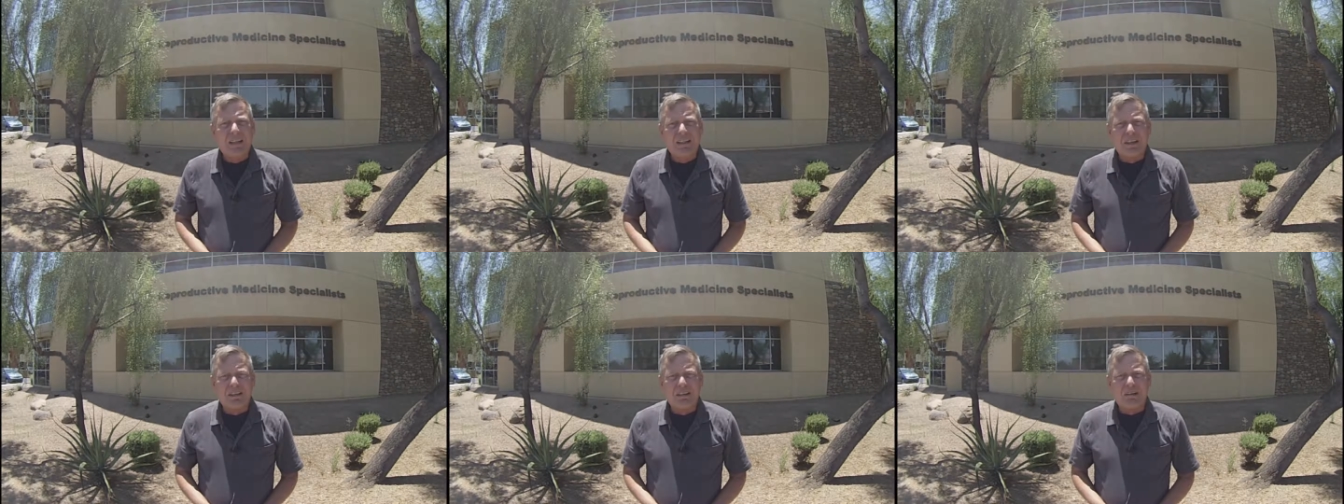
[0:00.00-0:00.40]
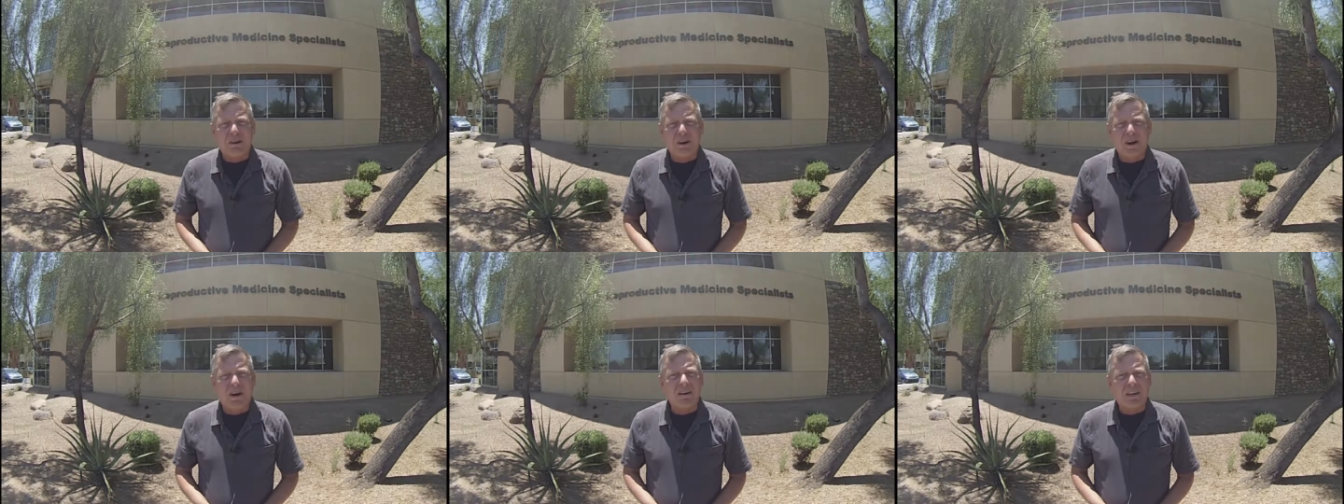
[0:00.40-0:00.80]
than there
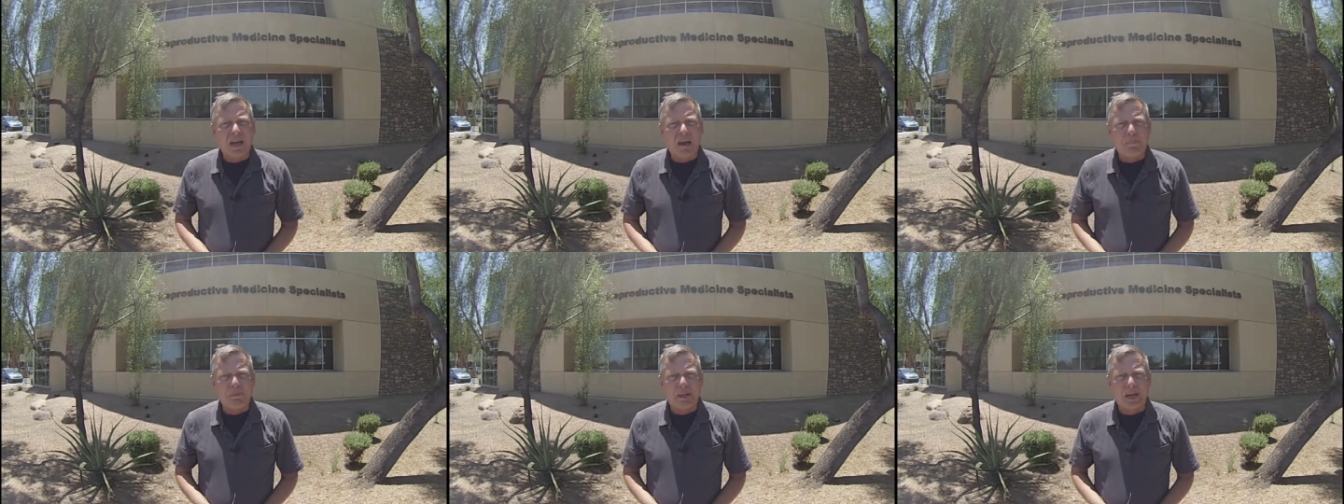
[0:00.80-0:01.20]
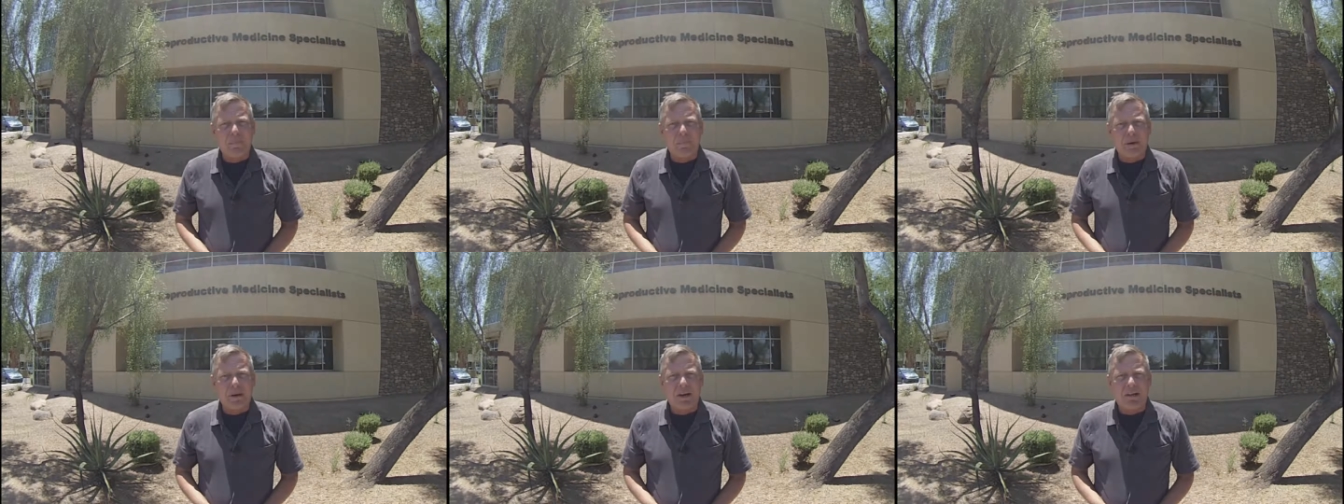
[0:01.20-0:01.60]
are at Planned
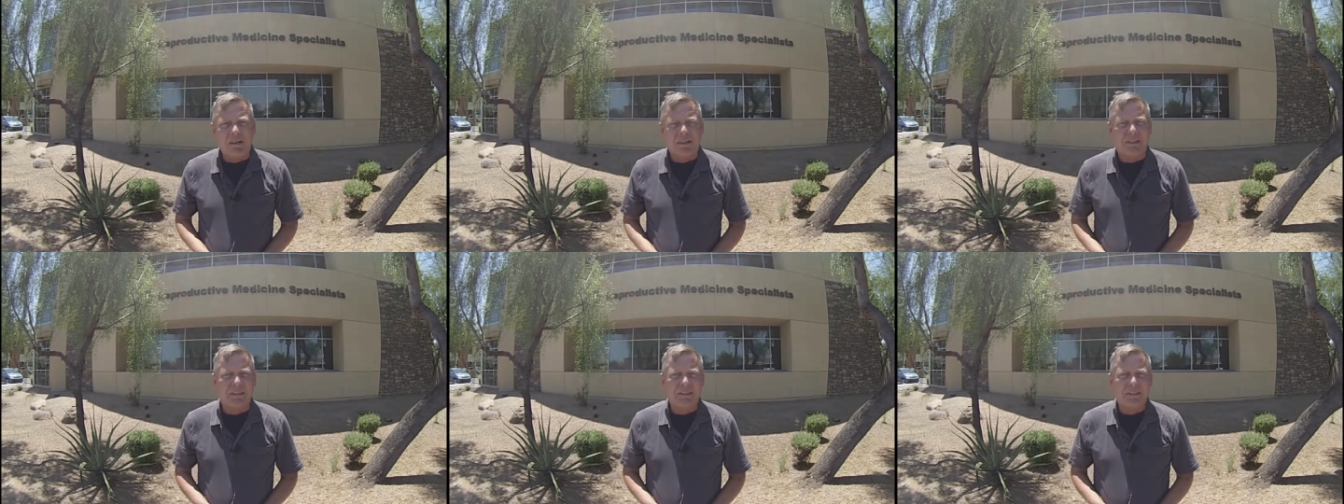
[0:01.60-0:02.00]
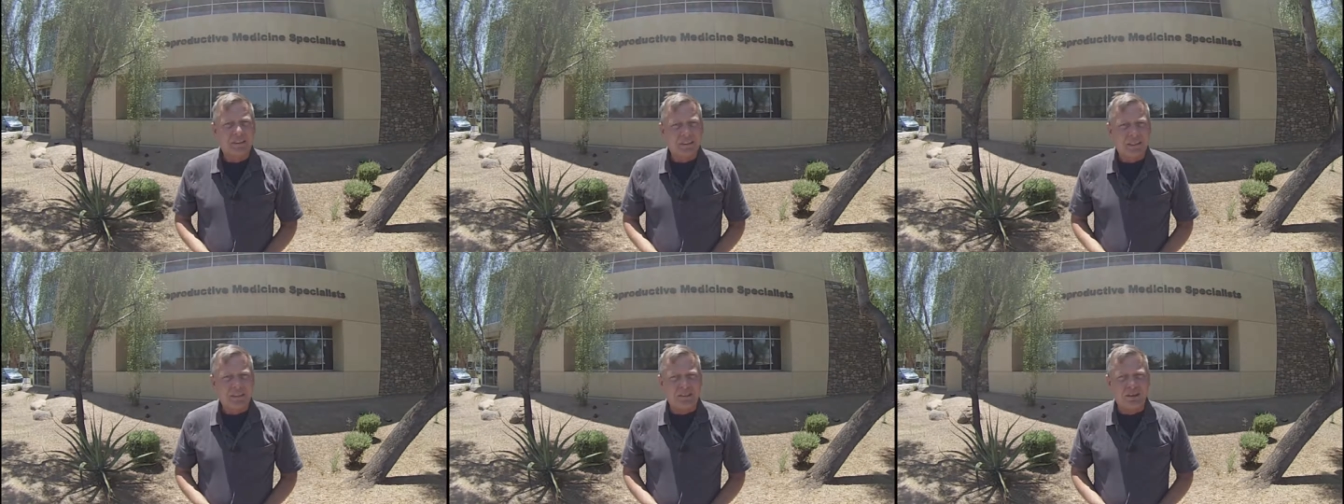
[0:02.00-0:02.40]
Parenthood
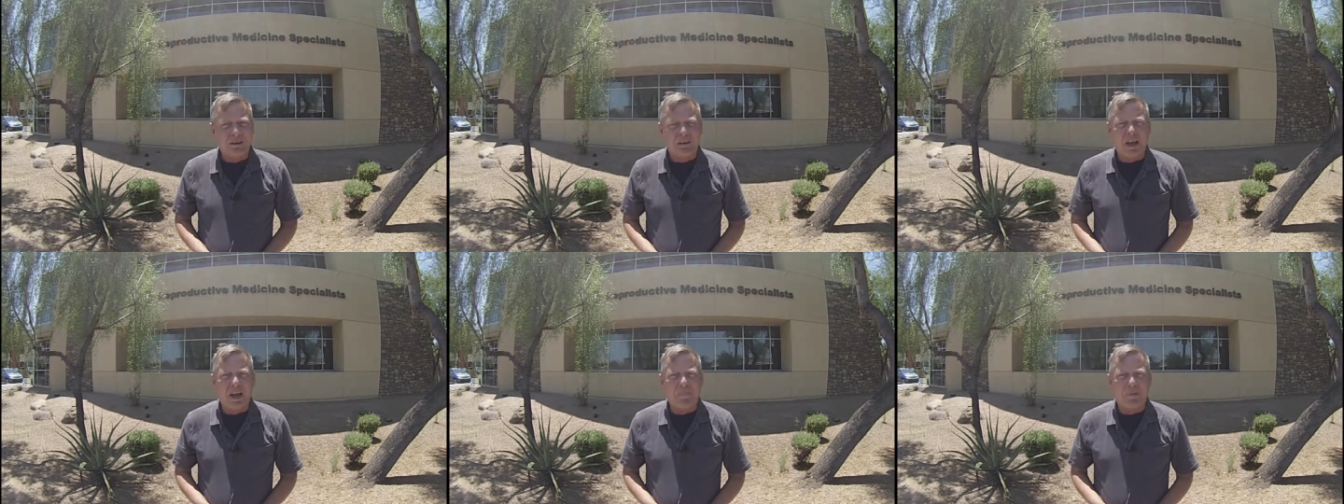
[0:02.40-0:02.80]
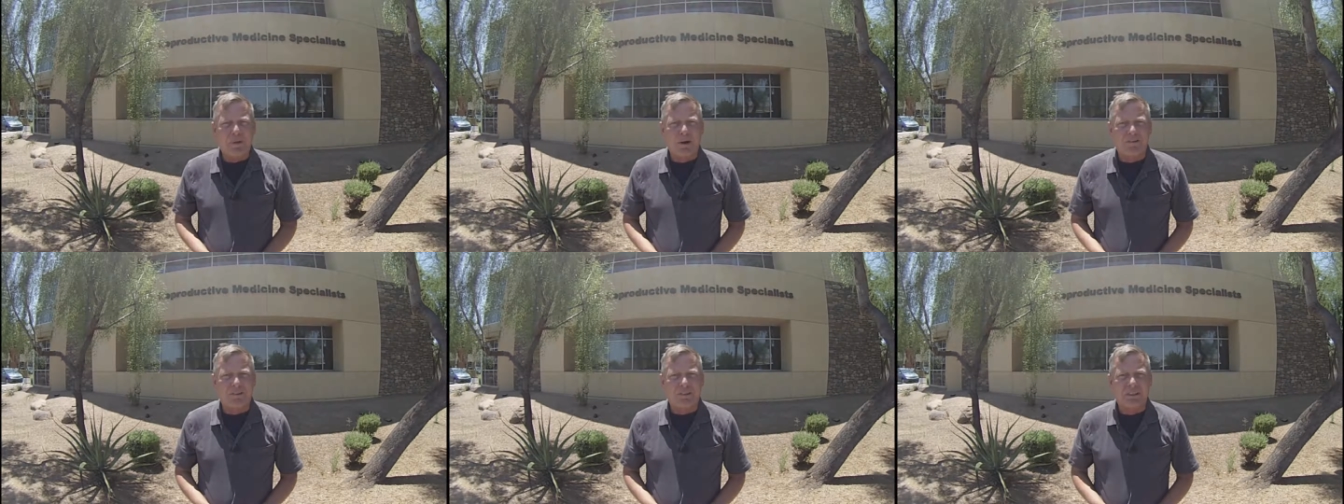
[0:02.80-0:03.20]
that don't have
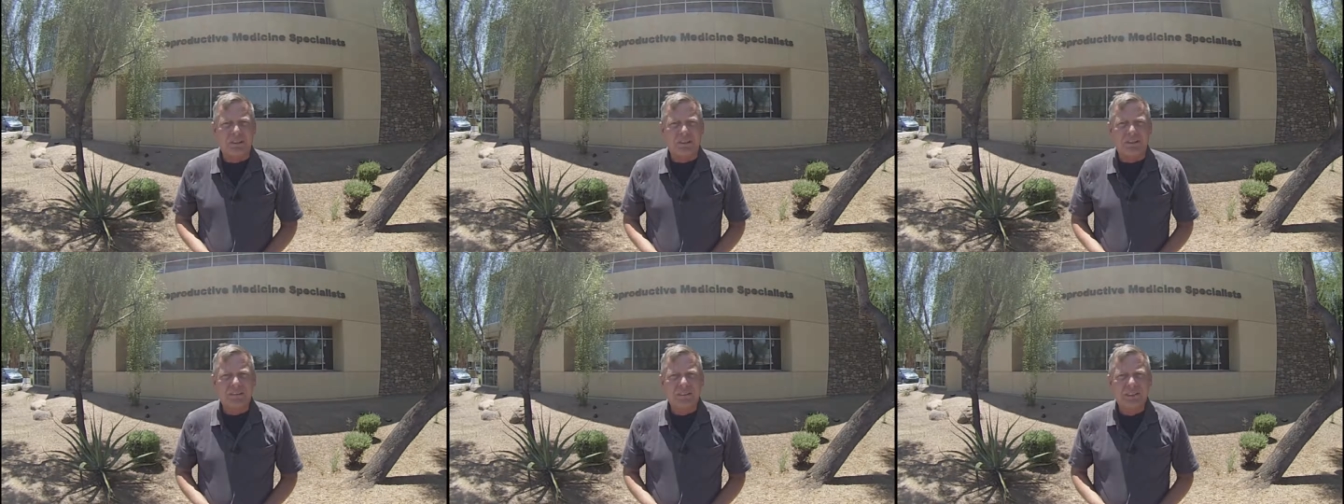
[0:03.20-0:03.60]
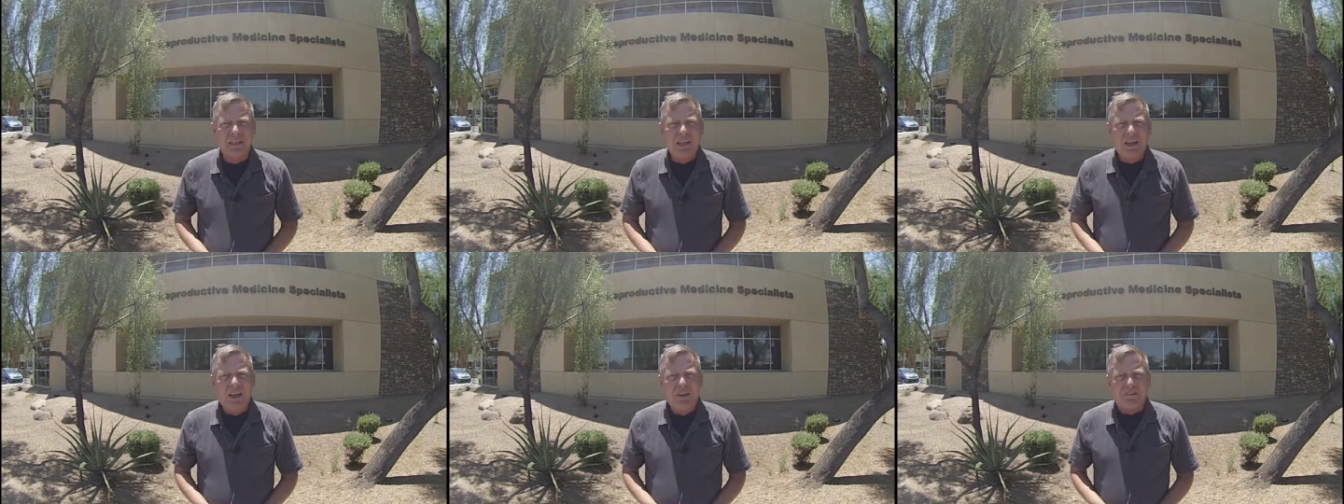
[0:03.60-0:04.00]
personhood.
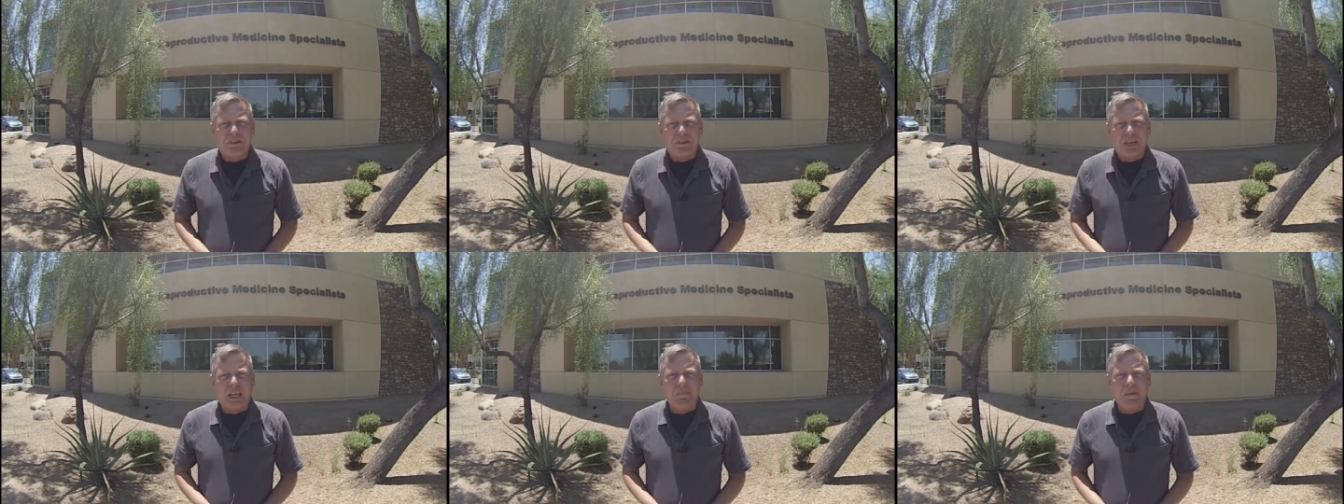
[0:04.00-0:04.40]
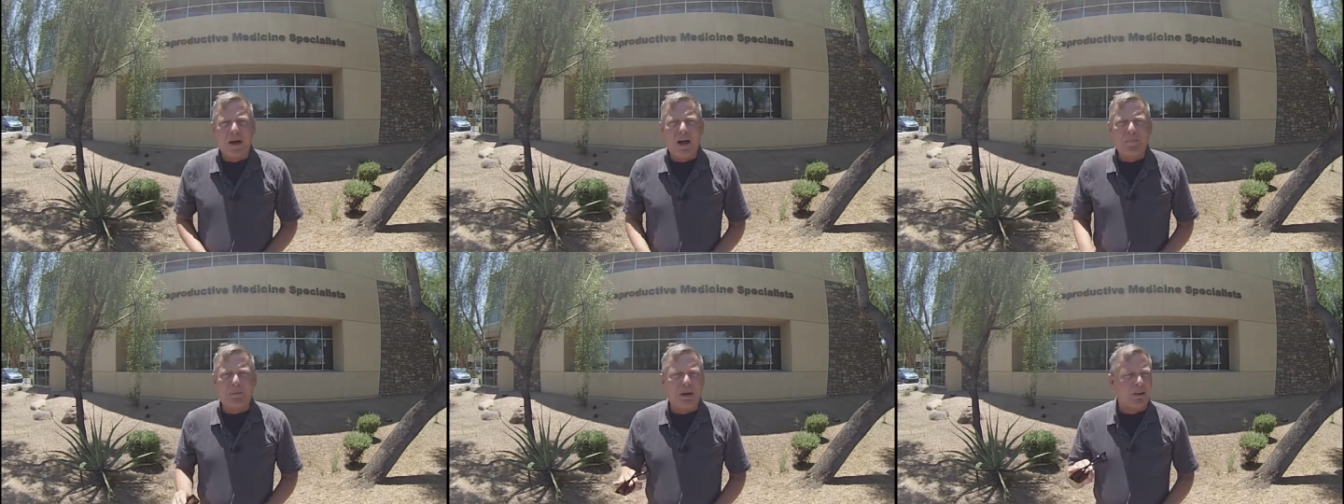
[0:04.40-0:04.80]
So keep
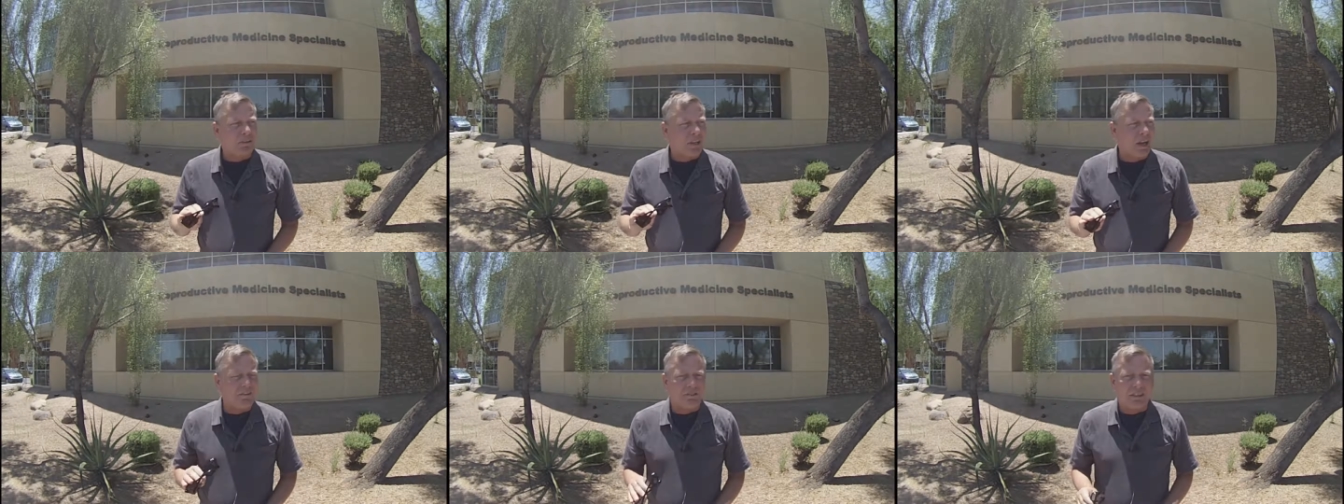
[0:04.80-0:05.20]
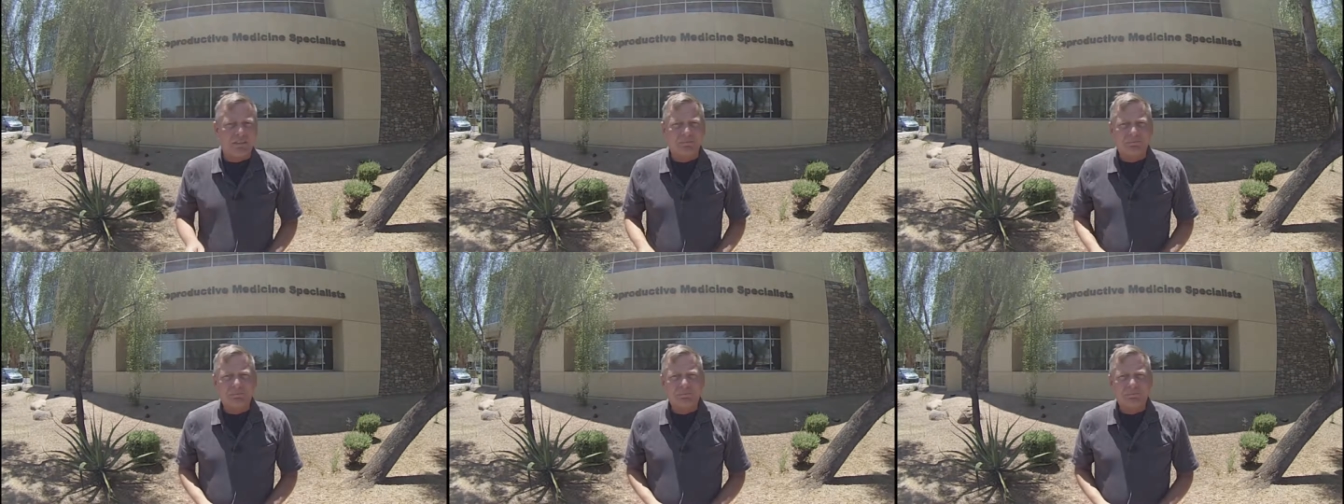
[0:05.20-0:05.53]
on protesting.